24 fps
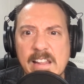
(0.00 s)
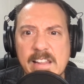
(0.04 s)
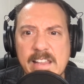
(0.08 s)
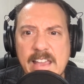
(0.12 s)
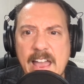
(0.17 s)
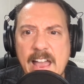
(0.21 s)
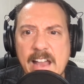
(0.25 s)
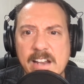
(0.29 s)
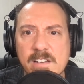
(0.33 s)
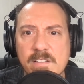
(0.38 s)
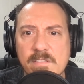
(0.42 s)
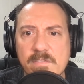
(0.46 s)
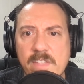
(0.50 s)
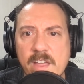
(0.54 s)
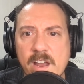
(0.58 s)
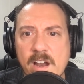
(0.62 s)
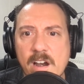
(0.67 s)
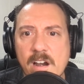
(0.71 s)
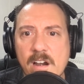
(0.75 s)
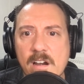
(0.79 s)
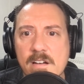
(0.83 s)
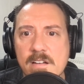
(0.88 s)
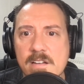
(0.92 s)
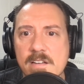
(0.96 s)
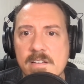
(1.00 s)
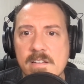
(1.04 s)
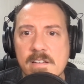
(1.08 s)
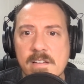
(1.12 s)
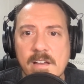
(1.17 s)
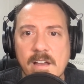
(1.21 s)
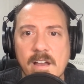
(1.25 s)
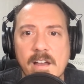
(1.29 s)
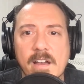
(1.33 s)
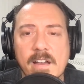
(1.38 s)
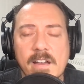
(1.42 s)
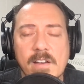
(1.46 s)
active there,
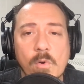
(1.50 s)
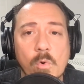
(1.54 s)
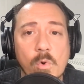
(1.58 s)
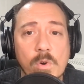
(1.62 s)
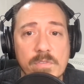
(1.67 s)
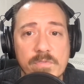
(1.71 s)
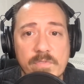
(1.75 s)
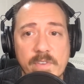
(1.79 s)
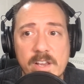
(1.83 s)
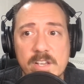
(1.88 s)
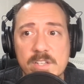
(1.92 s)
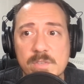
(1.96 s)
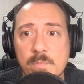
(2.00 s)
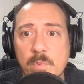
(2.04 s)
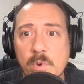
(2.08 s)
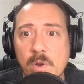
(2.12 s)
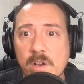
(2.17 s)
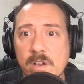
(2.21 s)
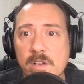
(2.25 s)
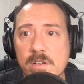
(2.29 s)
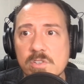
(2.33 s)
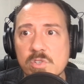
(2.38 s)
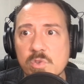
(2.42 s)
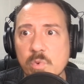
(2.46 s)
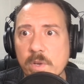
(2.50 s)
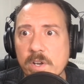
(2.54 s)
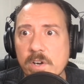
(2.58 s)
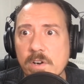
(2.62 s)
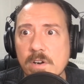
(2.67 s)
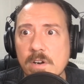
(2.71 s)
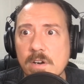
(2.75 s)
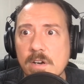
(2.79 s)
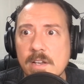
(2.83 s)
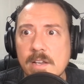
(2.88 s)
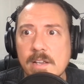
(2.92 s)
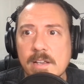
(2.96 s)
or Facebook.
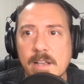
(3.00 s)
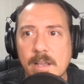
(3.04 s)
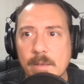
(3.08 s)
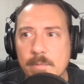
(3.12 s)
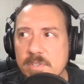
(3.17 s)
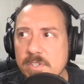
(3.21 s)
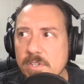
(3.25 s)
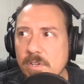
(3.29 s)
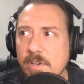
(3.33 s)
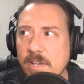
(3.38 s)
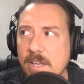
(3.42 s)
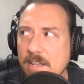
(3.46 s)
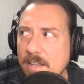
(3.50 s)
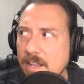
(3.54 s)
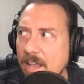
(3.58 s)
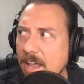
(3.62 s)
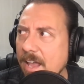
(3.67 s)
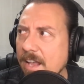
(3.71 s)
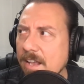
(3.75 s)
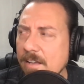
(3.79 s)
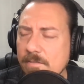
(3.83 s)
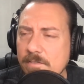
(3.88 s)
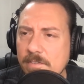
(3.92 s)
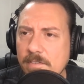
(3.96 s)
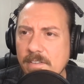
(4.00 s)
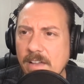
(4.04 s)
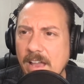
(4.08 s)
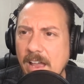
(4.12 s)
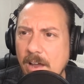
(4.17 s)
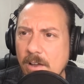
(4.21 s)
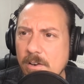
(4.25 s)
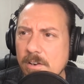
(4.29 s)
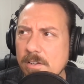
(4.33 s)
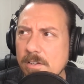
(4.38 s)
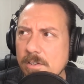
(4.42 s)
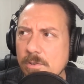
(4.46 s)
Twitter, I'm still getting the hang of
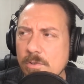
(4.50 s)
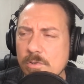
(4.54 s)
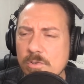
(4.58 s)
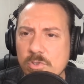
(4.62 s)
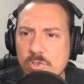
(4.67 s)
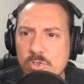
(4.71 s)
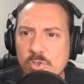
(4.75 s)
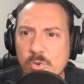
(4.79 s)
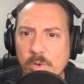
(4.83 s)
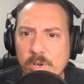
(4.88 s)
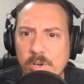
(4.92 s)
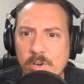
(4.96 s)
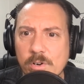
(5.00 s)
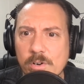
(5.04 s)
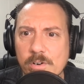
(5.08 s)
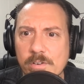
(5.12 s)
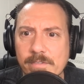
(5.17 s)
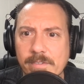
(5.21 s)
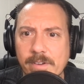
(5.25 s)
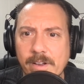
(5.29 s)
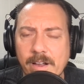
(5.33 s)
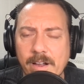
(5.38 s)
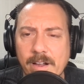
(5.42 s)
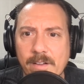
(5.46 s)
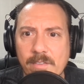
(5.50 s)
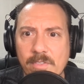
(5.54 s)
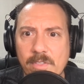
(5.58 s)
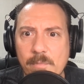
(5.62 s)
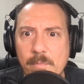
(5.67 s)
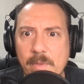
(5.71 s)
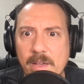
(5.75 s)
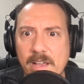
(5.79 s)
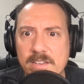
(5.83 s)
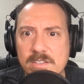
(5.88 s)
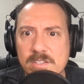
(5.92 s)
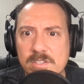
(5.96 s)
how to use Twitter the
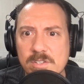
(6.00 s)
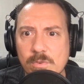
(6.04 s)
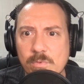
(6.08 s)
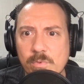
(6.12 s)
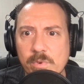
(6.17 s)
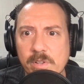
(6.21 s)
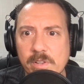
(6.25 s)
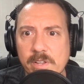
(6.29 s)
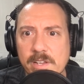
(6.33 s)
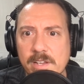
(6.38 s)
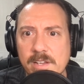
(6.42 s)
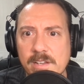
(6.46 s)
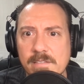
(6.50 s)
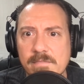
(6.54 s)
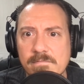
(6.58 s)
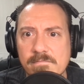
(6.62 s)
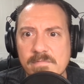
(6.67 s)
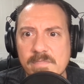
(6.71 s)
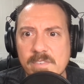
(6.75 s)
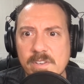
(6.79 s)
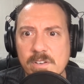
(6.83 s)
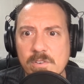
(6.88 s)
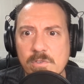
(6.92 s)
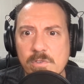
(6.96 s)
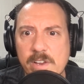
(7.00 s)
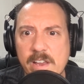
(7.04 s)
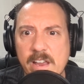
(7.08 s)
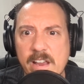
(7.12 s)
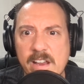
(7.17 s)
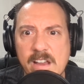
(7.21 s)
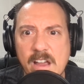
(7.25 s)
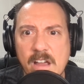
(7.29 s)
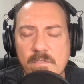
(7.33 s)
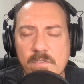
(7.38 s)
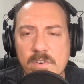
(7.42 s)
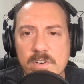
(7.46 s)
best to really create
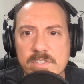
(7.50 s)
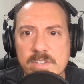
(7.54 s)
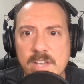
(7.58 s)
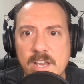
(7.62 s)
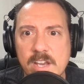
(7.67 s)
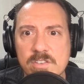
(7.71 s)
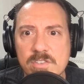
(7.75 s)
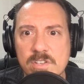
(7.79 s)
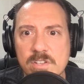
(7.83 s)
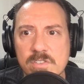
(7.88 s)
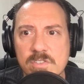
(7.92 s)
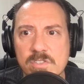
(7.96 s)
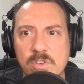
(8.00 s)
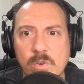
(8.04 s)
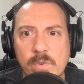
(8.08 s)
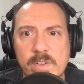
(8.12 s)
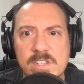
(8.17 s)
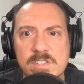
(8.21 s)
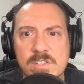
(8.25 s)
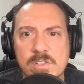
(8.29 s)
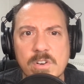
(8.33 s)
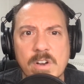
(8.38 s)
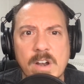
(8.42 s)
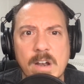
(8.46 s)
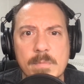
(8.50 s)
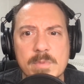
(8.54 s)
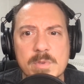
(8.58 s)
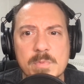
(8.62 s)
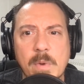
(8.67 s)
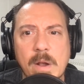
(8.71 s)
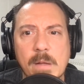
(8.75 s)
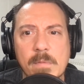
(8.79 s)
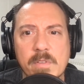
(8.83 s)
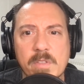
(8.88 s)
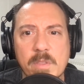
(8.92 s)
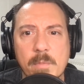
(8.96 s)
conversations. So Instagram is
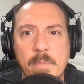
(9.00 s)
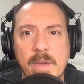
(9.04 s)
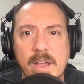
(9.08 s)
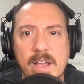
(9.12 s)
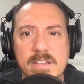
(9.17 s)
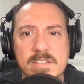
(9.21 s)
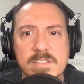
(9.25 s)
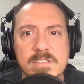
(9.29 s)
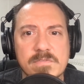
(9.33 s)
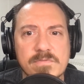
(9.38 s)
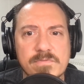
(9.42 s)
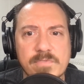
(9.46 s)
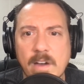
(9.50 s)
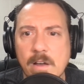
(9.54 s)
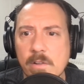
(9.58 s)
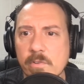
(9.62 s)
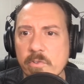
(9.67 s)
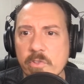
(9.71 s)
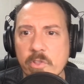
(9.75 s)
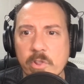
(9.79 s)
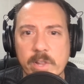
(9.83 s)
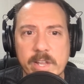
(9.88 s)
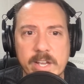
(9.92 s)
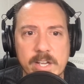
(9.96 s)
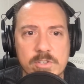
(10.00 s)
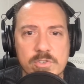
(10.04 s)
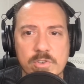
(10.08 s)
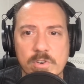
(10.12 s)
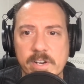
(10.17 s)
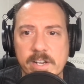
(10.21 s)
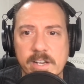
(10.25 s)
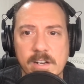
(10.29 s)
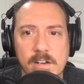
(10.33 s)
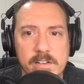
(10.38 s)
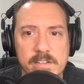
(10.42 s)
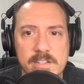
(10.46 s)
probably the best. Follow the link
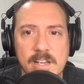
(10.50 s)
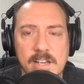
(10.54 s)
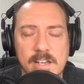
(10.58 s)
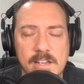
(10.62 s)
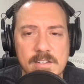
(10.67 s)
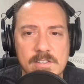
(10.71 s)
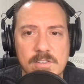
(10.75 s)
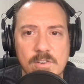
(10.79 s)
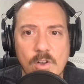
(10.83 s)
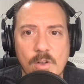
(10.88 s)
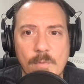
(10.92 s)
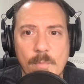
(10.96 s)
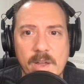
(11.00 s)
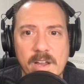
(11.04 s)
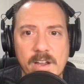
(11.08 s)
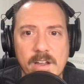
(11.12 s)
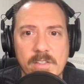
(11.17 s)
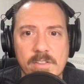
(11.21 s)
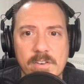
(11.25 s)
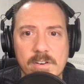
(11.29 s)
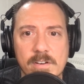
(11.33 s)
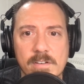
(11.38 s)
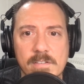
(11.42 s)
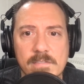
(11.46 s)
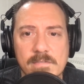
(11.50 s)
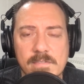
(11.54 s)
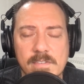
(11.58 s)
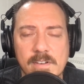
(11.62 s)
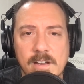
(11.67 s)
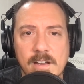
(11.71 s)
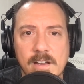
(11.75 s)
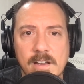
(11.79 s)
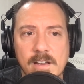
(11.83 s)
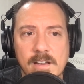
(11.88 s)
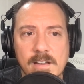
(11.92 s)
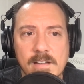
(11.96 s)
tree. It'll take you to all my other
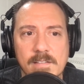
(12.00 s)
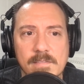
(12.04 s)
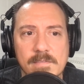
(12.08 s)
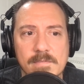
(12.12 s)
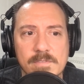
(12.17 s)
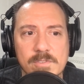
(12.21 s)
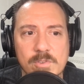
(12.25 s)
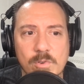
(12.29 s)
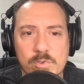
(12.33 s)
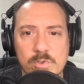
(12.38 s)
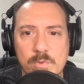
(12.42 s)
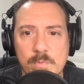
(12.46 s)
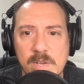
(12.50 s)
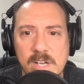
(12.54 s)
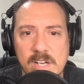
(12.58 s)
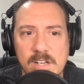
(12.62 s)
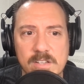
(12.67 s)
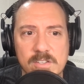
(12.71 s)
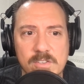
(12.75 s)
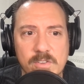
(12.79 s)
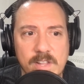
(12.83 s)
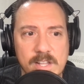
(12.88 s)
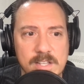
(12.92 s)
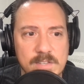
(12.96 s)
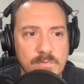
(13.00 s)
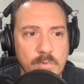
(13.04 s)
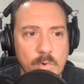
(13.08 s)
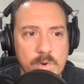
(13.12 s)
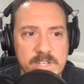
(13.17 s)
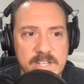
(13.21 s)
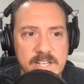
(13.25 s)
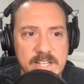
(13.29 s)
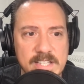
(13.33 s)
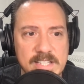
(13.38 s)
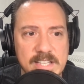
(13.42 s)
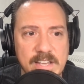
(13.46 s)
social media. So that's
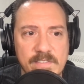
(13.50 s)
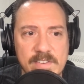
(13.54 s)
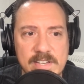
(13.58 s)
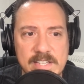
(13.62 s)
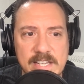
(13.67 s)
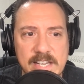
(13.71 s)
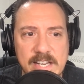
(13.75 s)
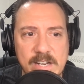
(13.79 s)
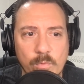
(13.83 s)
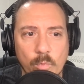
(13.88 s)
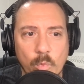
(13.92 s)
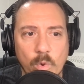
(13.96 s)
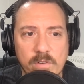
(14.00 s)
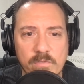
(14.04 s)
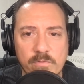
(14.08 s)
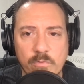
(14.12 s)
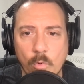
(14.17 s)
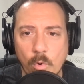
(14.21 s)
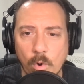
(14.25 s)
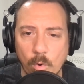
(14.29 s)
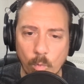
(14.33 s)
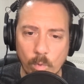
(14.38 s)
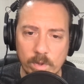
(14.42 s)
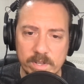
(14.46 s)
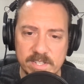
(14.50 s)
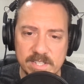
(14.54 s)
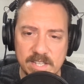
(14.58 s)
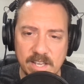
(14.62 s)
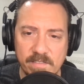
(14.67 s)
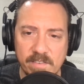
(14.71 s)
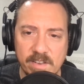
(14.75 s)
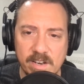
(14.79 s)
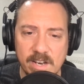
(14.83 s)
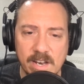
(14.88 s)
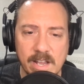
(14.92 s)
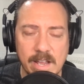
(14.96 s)

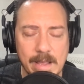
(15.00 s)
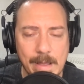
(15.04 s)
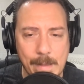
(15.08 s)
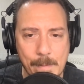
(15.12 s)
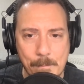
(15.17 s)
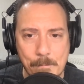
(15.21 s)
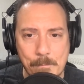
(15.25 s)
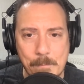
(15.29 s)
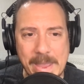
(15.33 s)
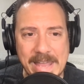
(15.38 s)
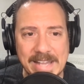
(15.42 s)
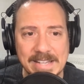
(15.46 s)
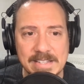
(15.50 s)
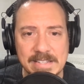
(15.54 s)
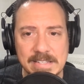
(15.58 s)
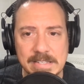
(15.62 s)
1417-1417 Men's